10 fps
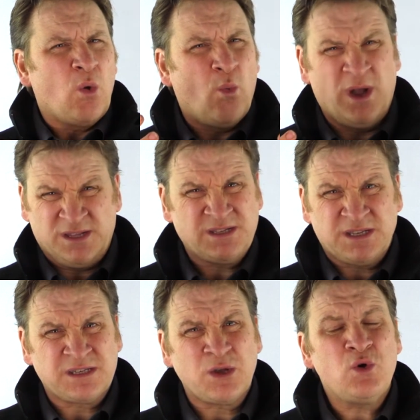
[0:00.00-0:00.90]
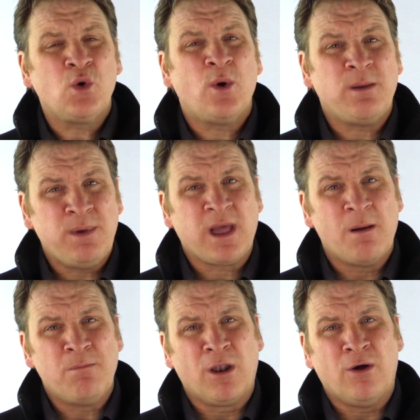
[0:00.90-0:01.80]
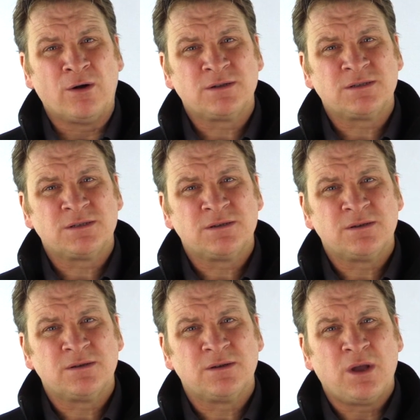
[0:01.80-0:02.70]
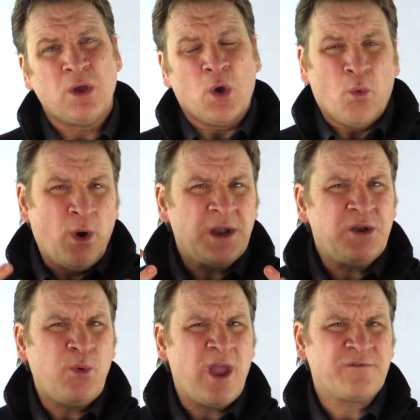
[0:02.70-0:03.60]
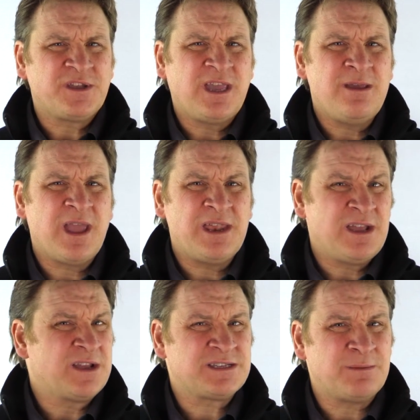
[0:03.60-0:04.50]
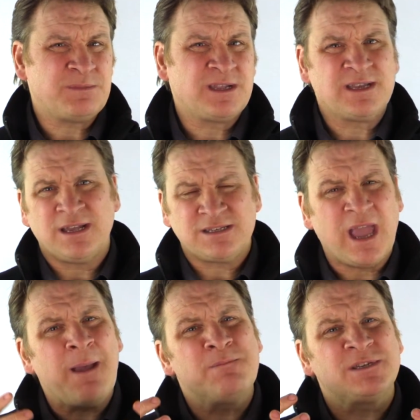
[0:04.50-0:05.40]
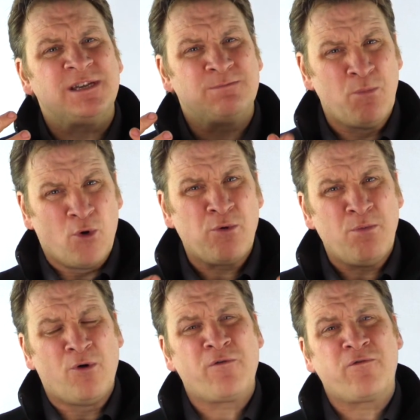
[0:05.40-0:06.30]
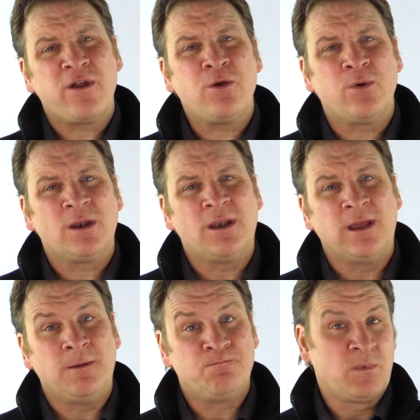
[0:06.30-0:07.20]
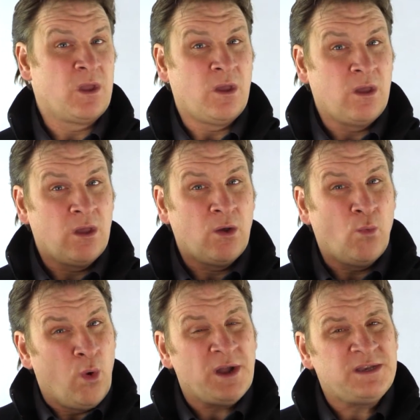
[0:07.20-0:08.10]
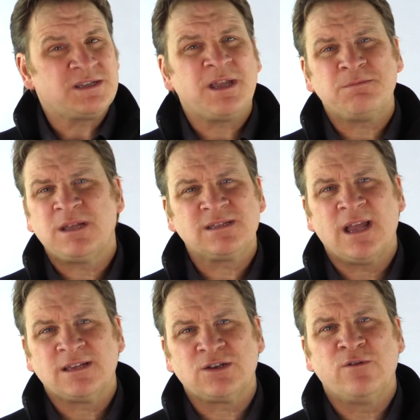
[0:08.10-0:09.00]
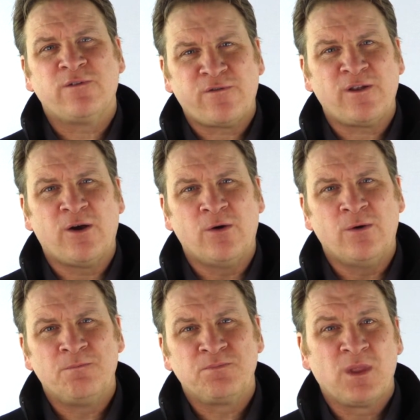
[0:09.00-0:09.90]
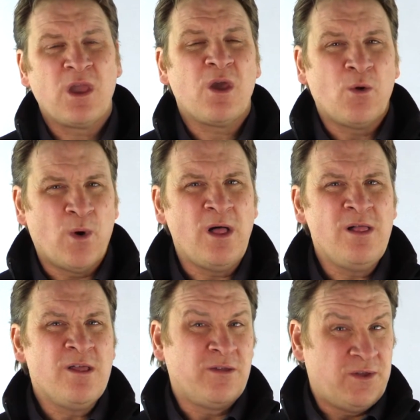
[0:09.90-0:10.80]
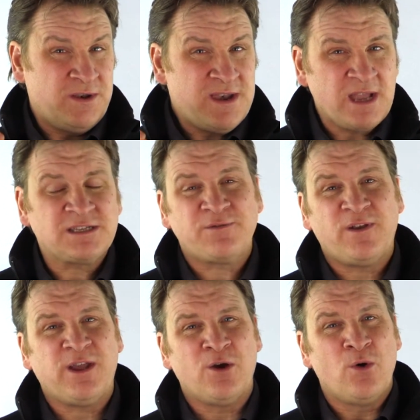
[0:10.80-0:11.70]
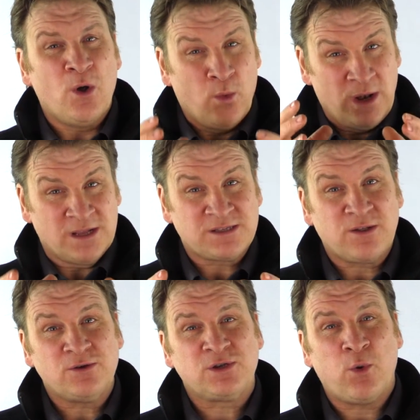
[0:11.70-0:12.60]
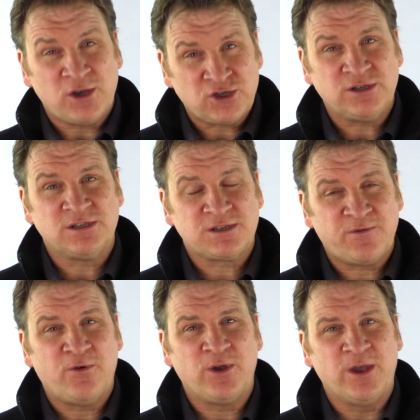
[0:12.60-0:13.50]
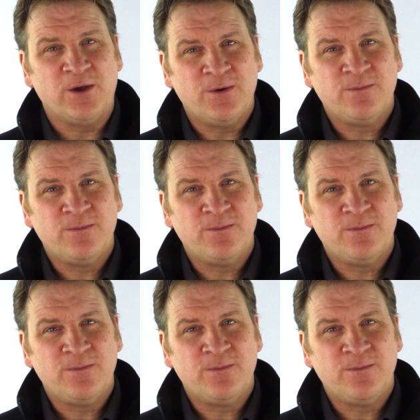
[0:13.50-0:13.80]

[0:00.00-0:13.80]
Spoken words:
Why does the soakaway become blocked? Why do we have to keep getting our septic tanks emptied more and more frequently? Why do septic tanks overflow? Well, the next video will answer those questions for you.